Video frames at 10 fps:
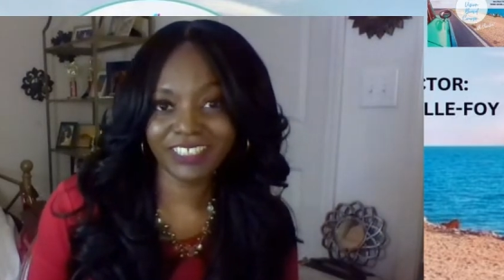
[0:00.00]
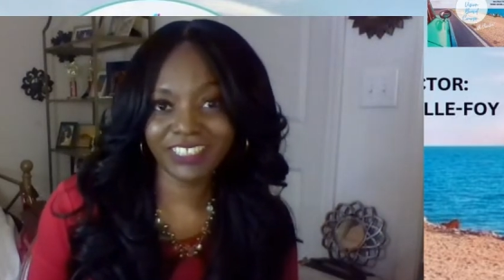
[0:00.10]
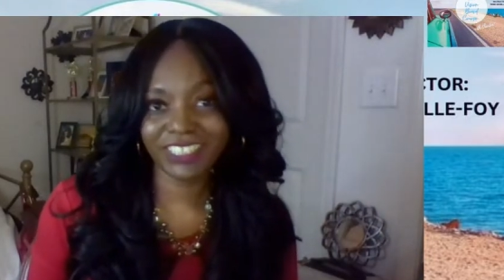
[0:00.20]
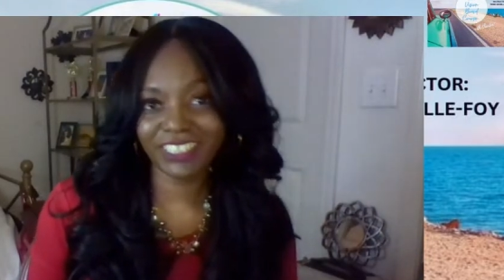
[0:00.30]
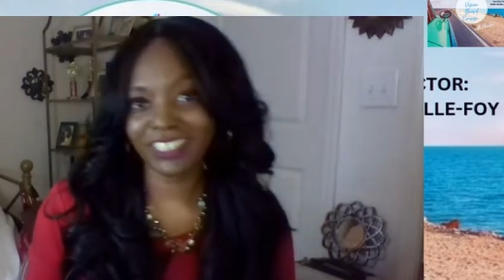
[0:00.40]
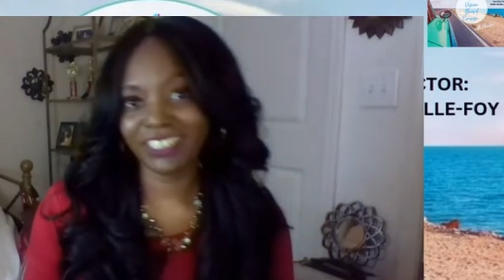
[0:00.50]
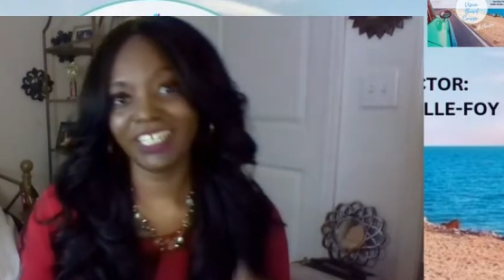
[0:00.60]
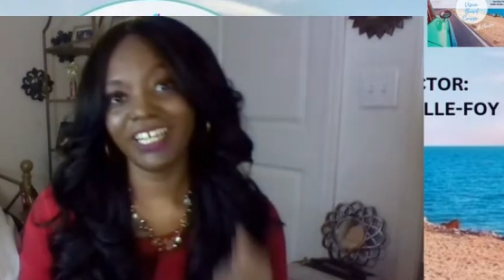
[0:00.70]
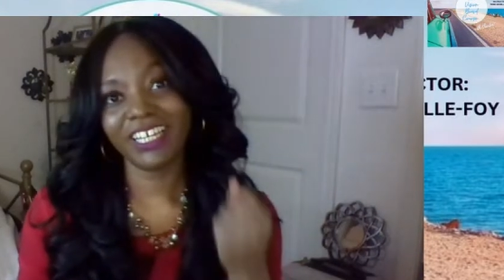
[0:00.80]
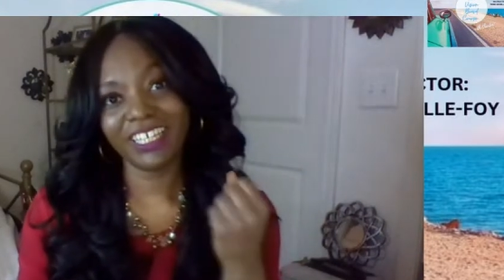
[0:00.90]

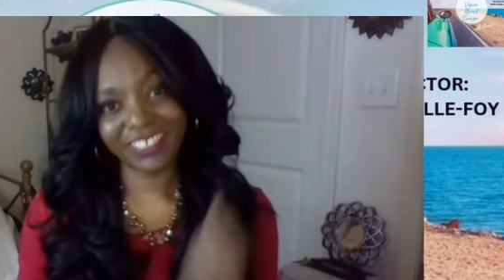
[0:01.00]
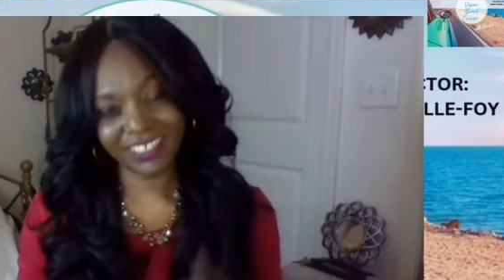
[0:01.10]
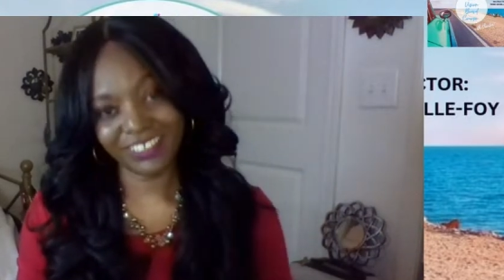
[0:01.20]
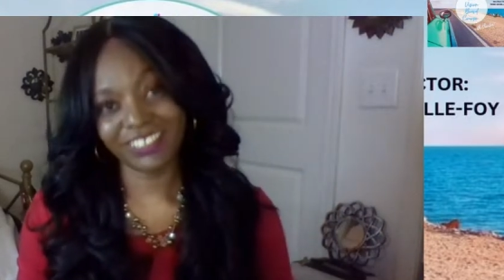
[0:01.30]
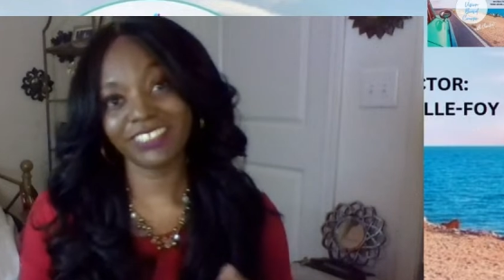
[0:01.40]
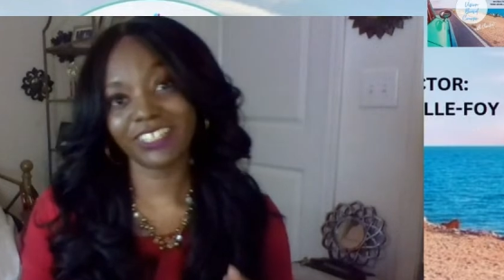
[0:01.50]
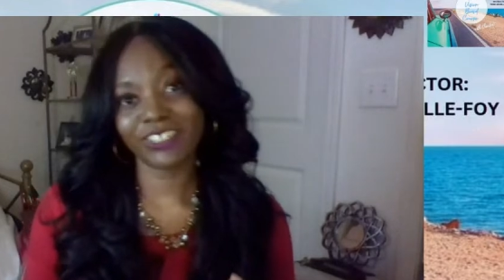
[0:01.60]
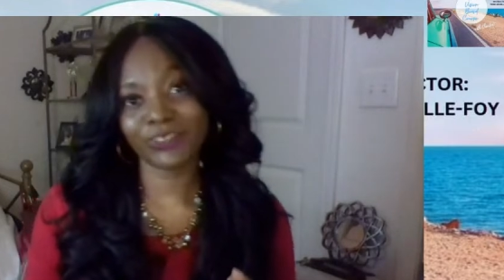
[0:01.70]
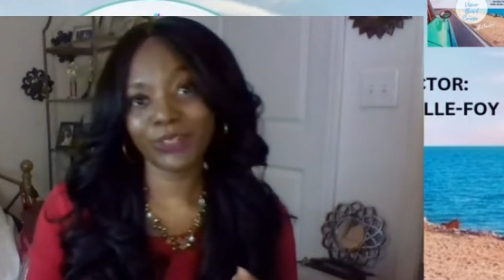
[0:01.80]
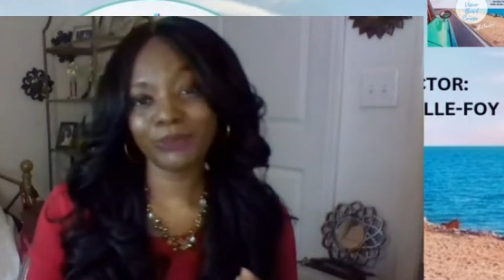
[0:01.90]
She
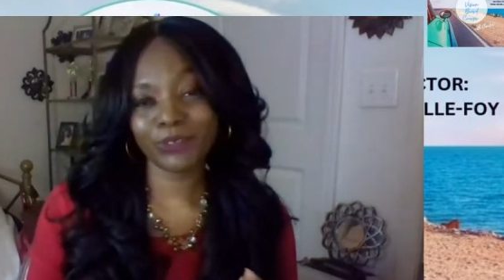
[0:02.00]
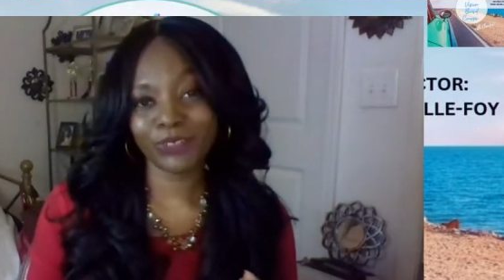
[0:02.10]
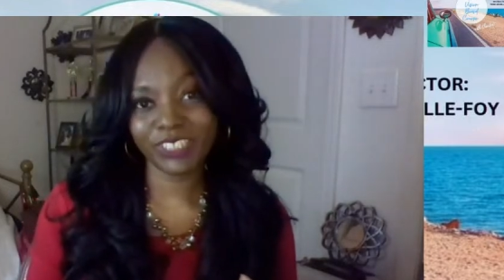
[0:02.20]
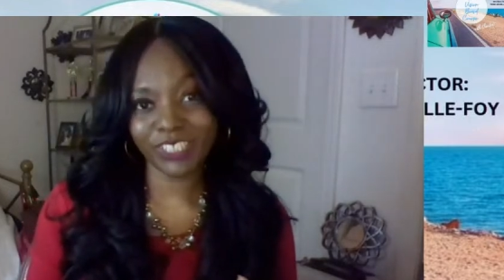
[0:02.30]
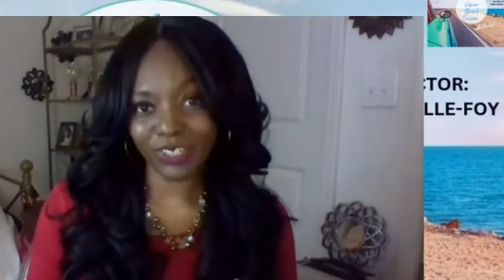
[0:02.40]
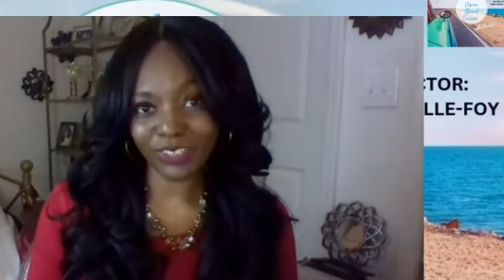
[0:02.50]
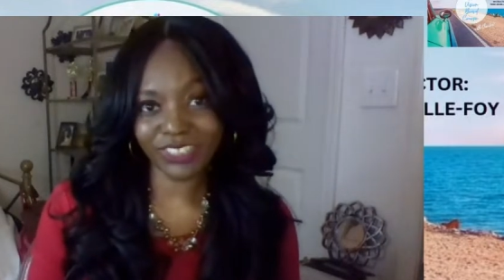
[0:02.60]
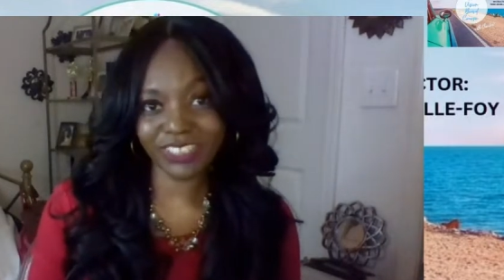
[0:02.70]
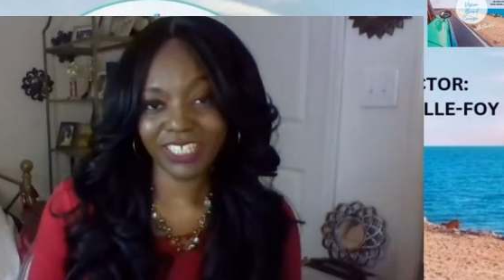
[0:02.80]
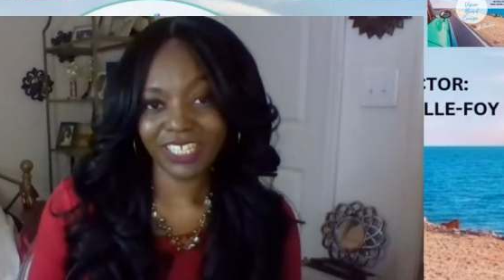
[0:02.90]
started reaping
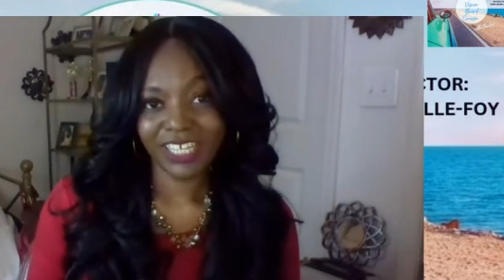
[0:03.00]
results.